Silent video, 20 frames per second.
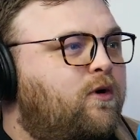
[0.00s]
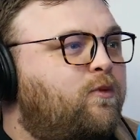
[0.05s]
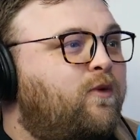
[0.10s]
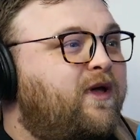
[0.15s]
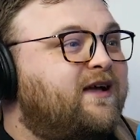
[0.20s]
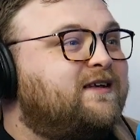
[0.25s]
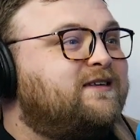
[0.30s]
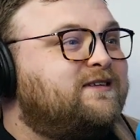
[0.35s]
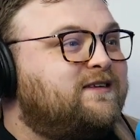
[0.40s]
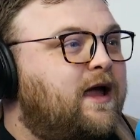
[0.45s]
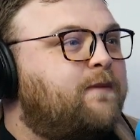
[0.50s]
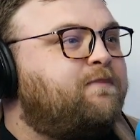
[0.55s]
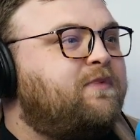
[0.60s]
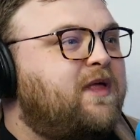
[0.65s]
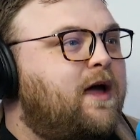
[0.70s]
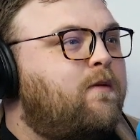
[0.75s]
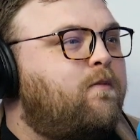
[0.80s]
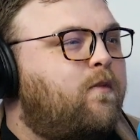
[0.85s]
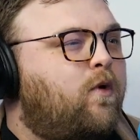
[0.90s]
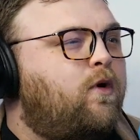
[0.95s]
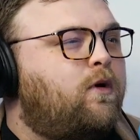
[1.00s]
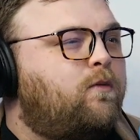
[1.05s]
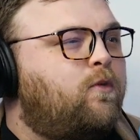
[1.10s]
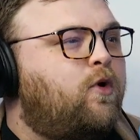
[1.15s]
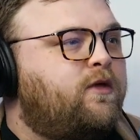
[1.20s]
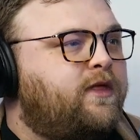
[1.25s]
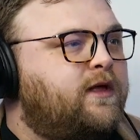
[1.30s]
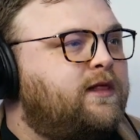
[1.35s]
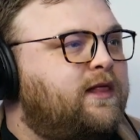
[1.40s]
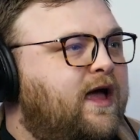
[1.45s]
and we accept that more and
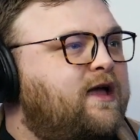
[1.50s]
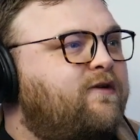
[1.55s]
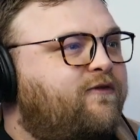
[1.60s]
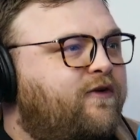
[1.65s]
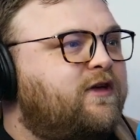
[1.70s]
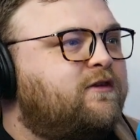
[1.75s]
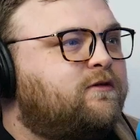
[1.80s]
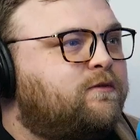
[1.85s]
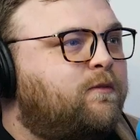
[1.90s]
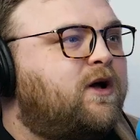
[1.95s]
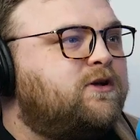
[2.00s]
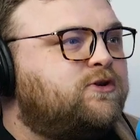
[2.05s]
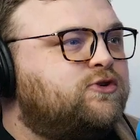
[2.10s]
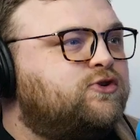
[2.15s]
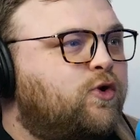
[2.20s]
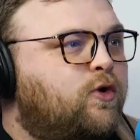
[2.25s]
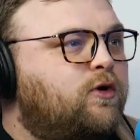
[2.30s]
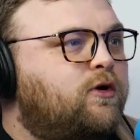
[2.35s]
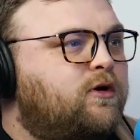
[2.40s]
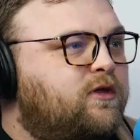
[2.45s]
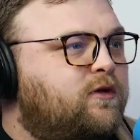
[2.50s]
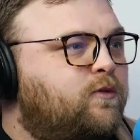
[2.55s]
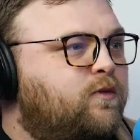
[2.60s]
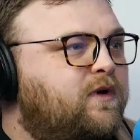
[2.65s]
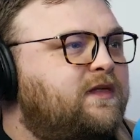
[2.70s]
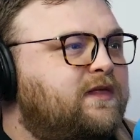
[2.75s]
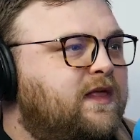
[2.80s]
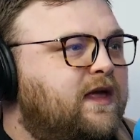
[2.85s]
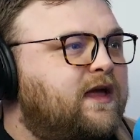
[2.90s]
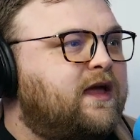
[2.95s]
more, that life is much shorter than
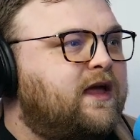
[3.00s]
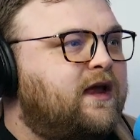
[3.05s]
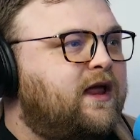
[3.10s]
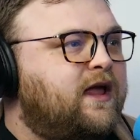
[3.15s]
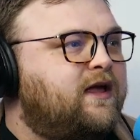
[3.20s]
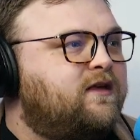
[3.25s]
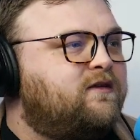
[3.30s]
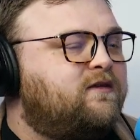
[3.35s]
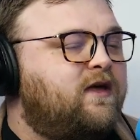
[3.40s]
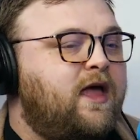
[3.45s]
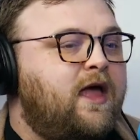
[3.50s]
we think it is.